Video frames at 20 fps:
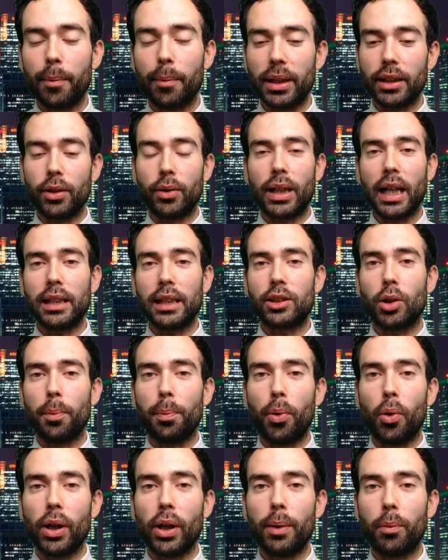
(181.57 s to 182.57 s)
you get to a
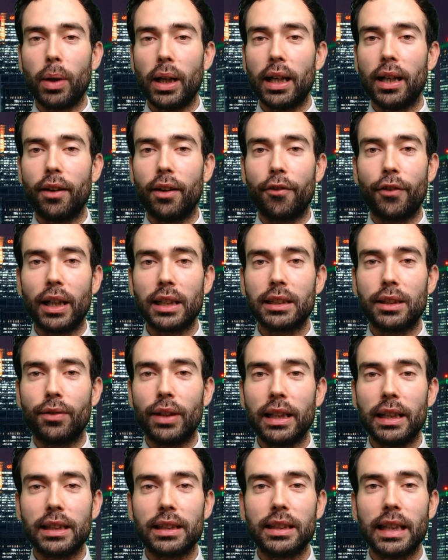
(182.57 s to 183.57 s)
point where
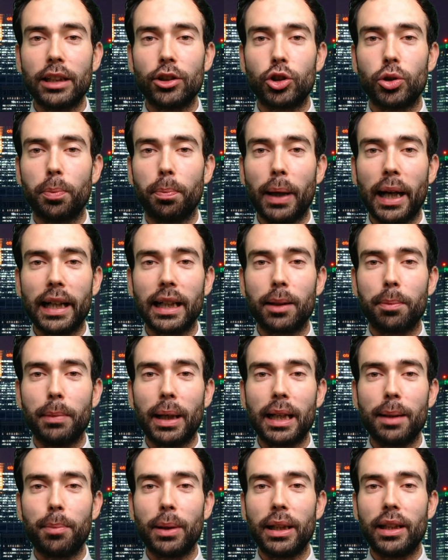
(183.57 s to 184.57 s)
effectively the central bank
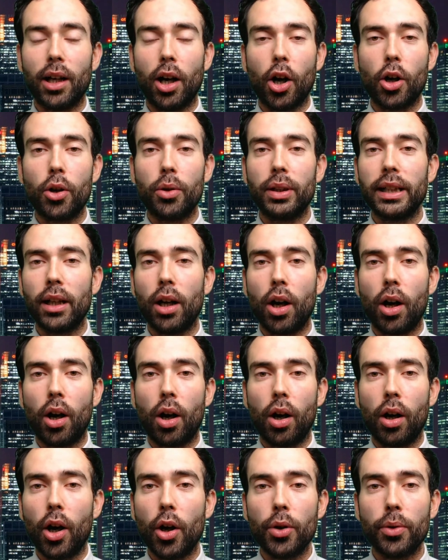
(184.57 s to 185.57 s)
may be the only
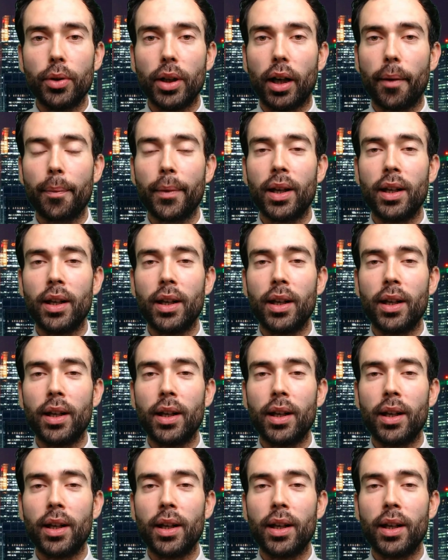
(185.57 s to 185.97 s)
owner